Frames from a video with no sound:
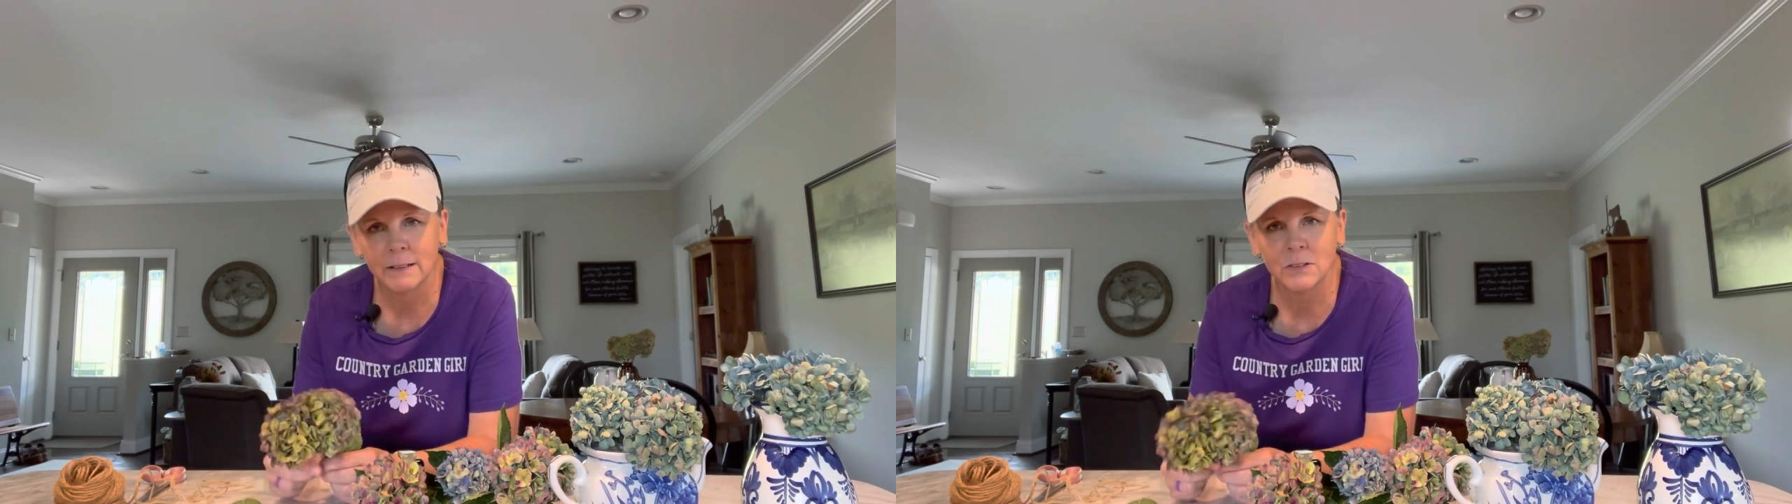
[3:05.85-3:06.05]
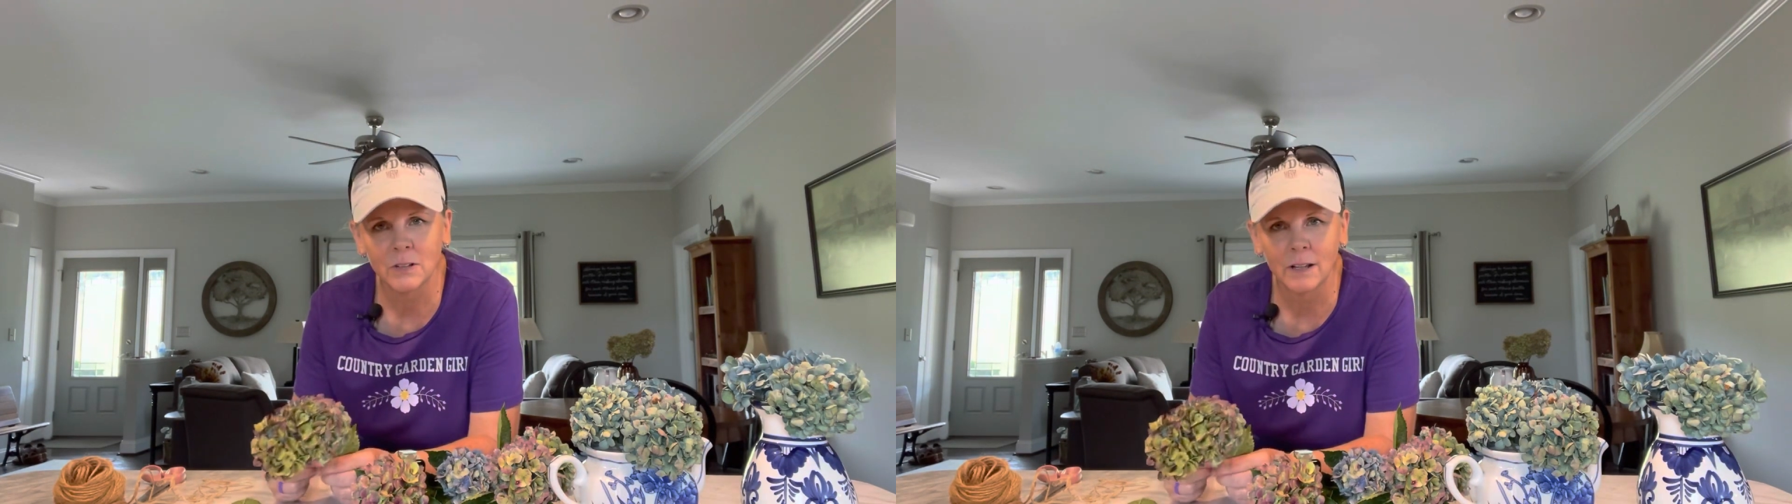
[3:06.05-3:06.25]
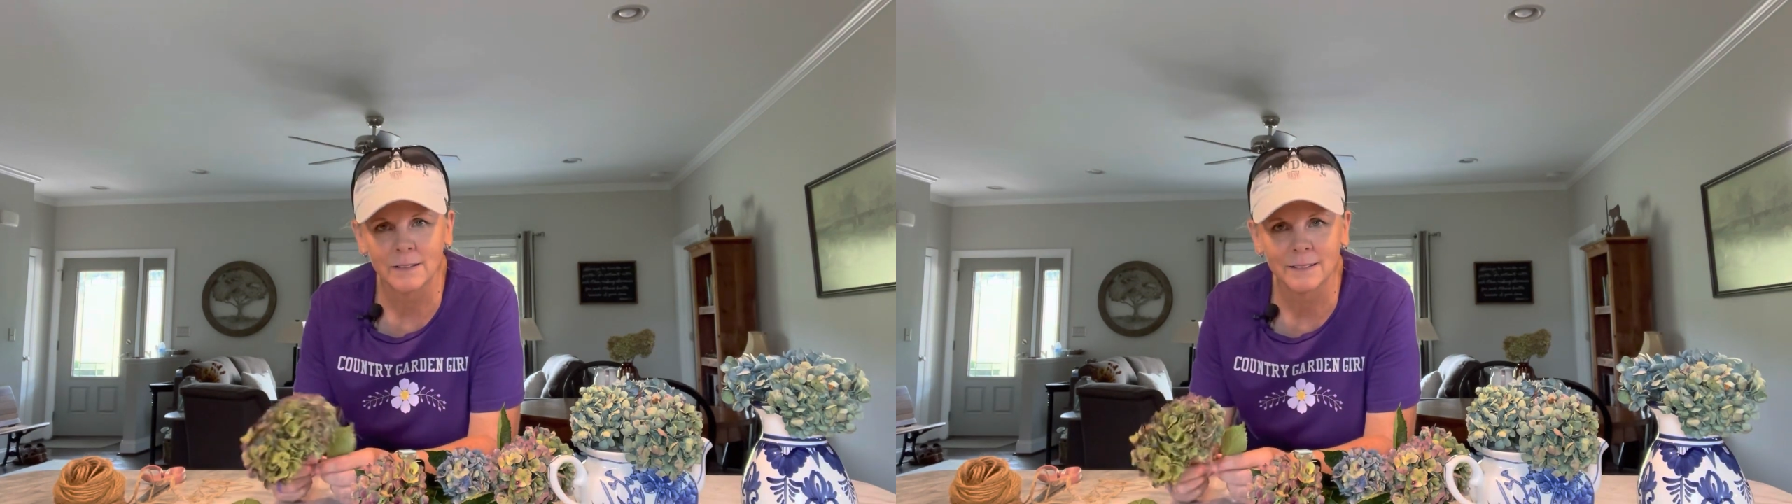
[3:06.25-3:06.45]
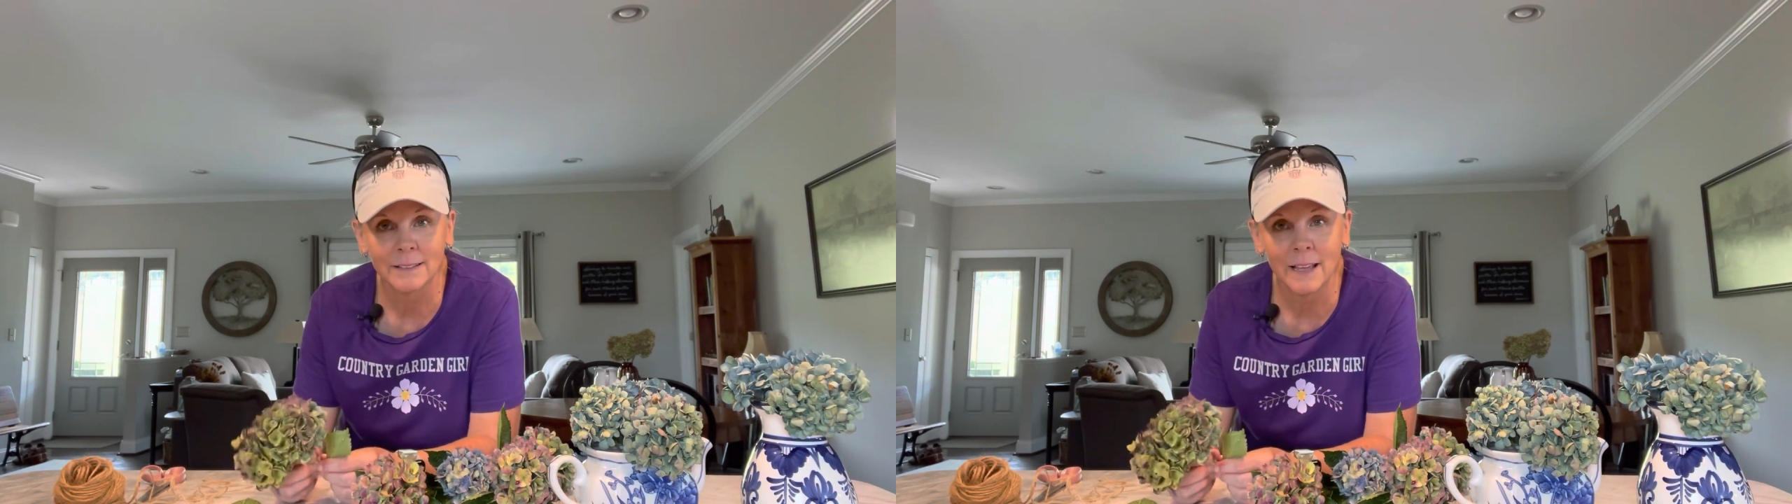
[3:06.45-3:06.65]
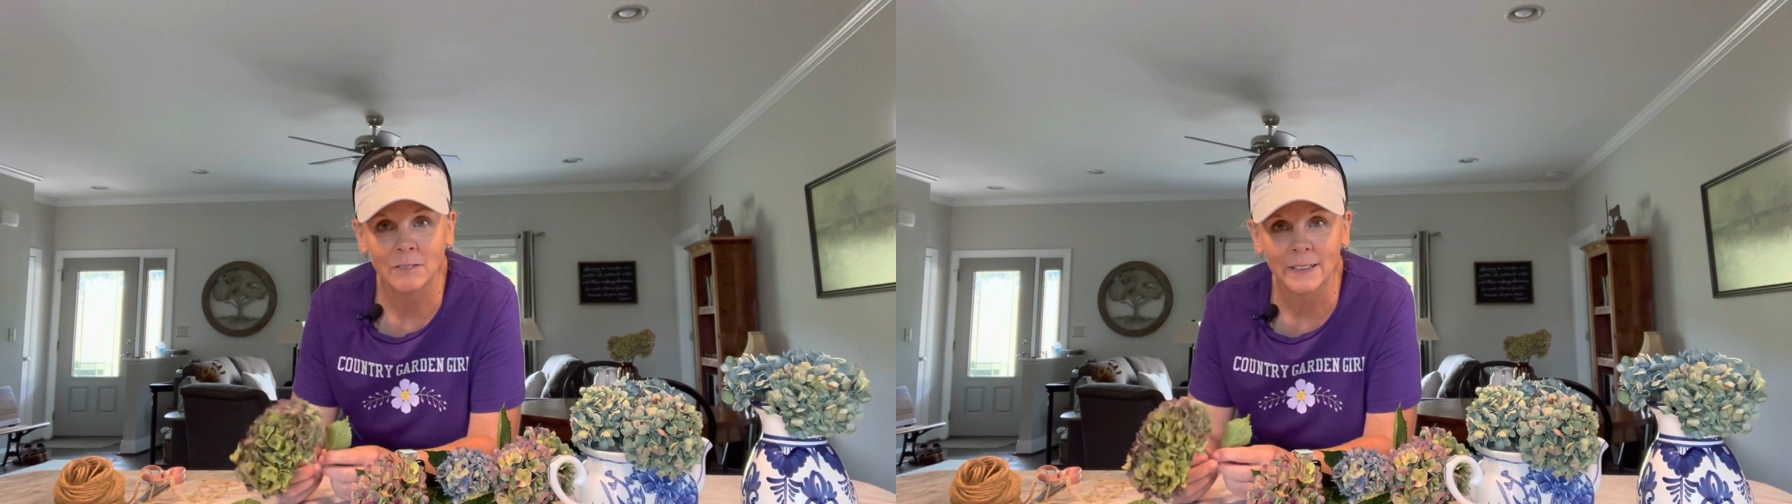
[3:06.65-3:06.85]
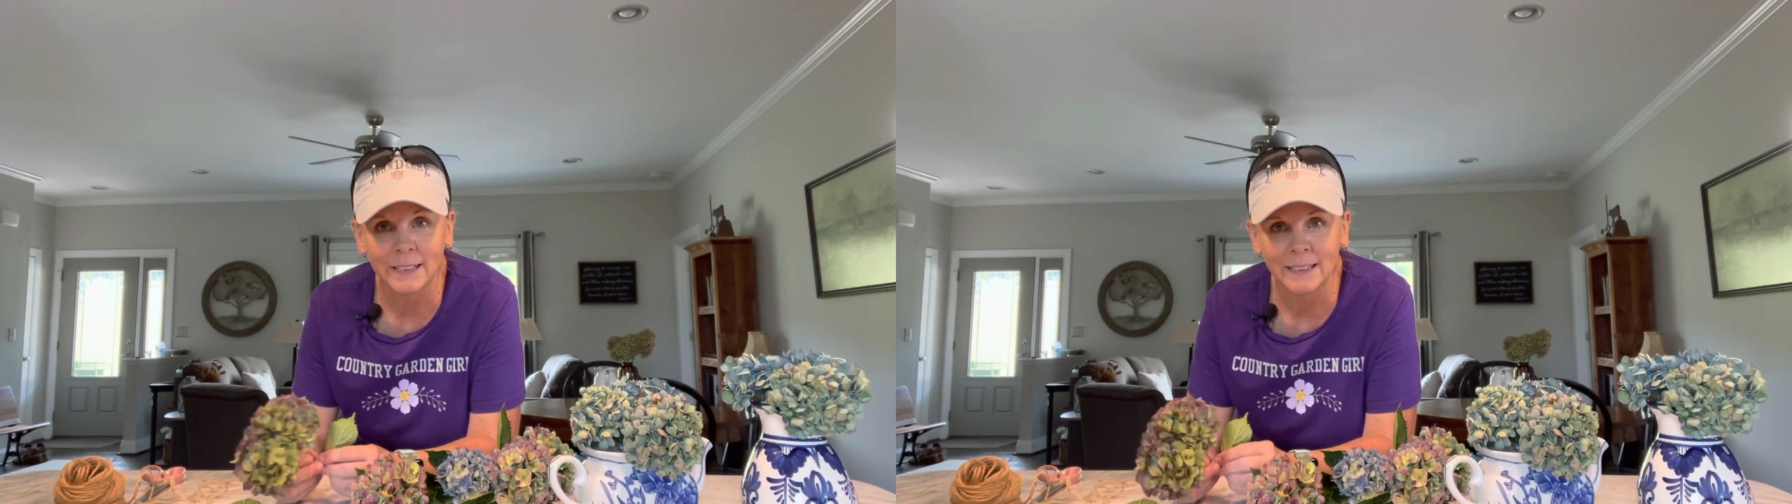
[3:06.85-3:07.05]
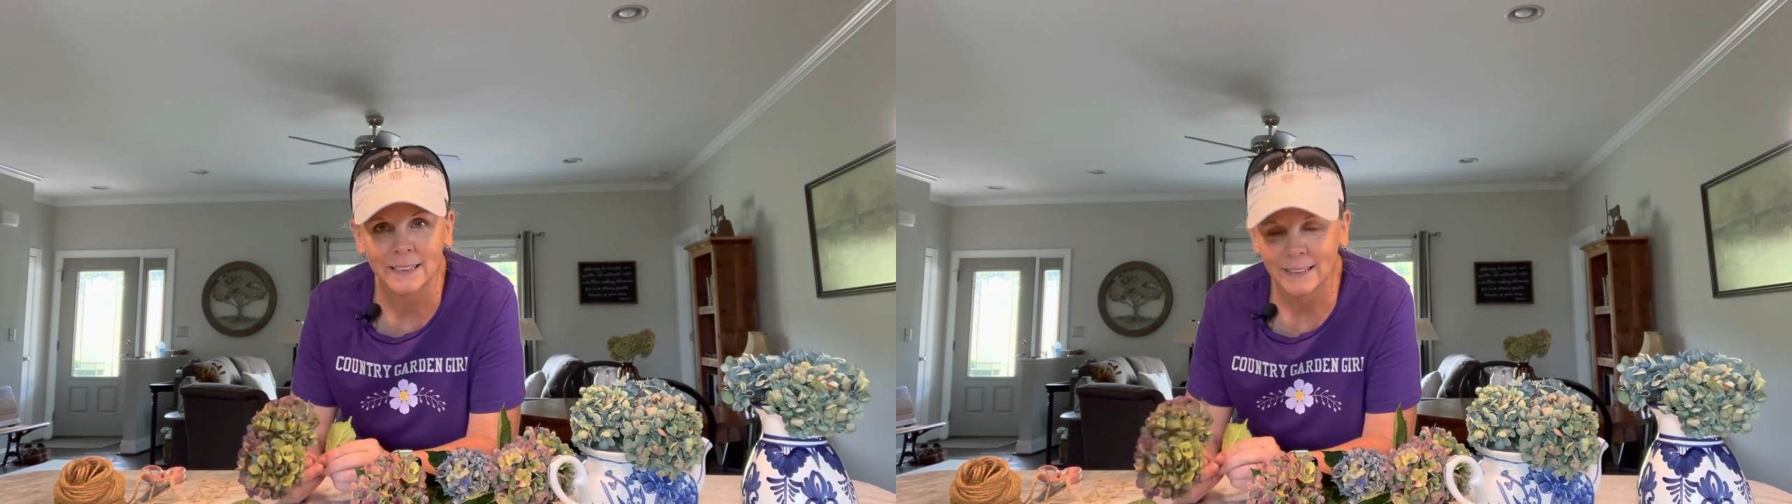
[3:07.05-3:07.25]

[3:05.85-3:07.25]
just lovely.